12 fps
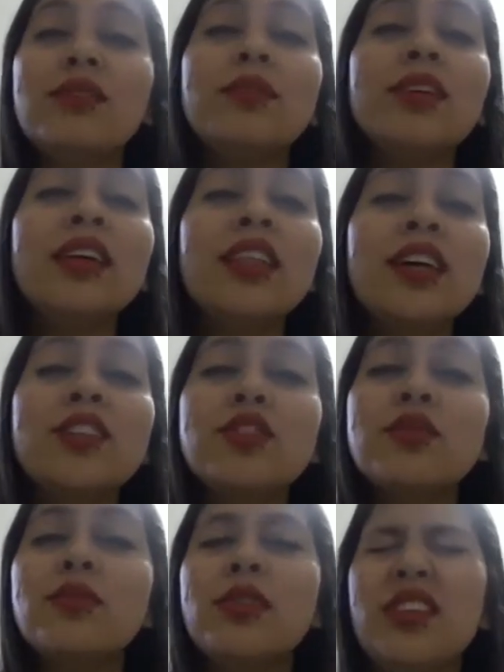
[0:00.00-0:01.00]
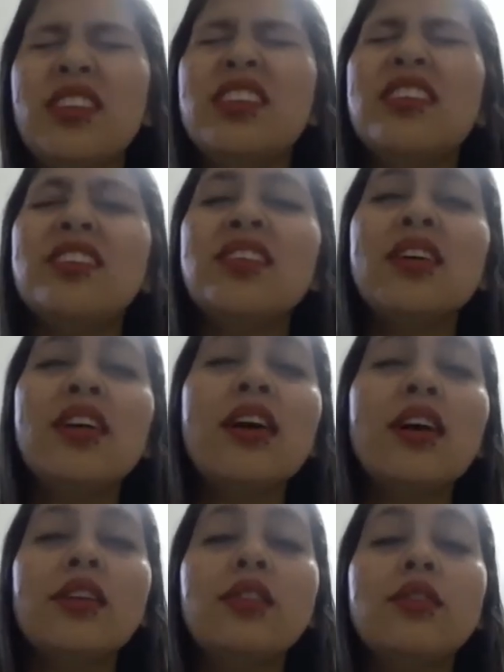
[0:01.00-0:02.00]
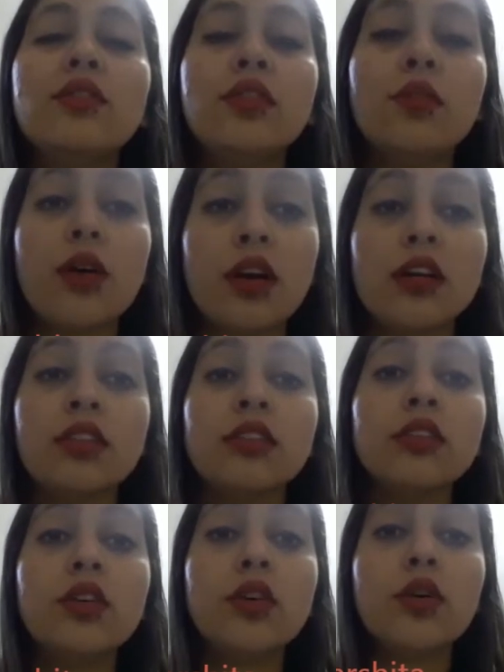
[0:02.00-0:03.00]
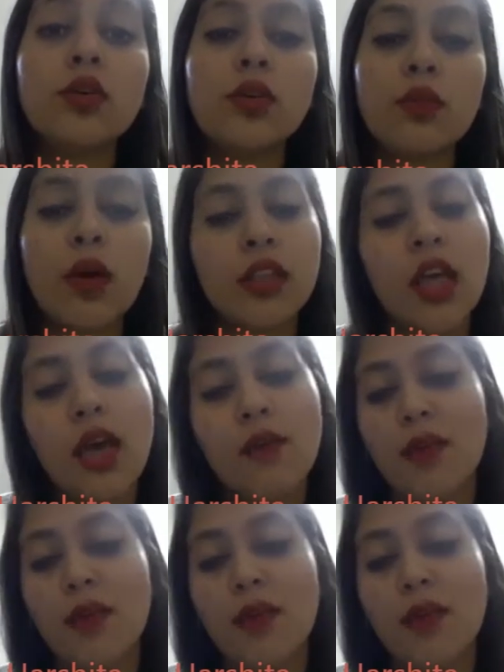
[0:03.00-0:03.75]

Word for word: Tell me that you be the good one, good one.